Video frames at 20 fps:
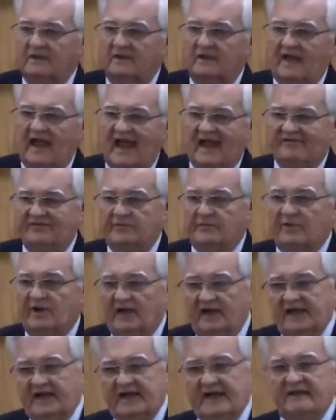Having
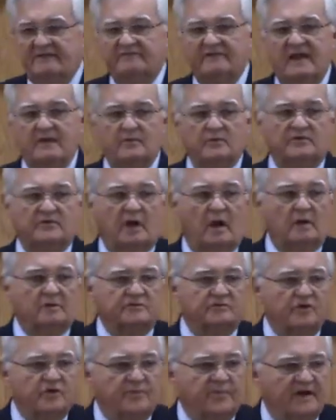believed, they were taught
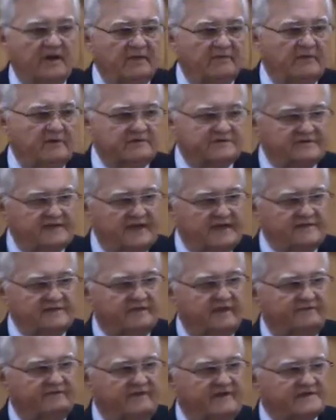to repent of their sins,
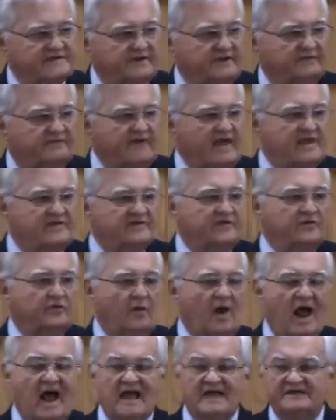confess their faith in
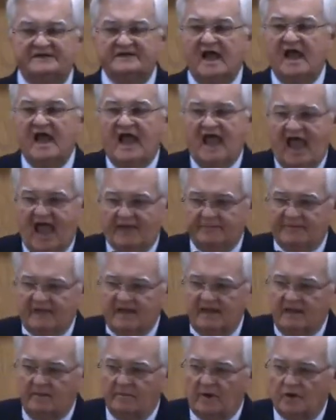Christ, and
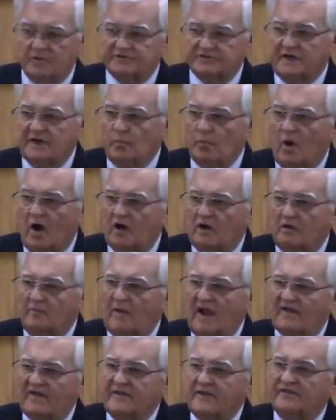be immersed in water
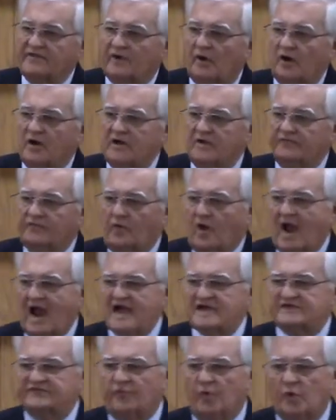by the authority of
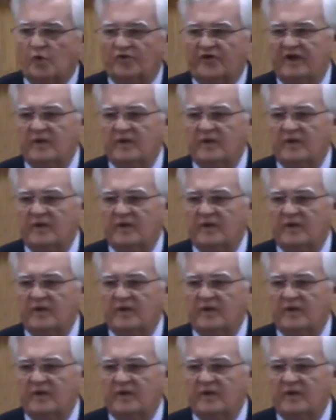Christ for the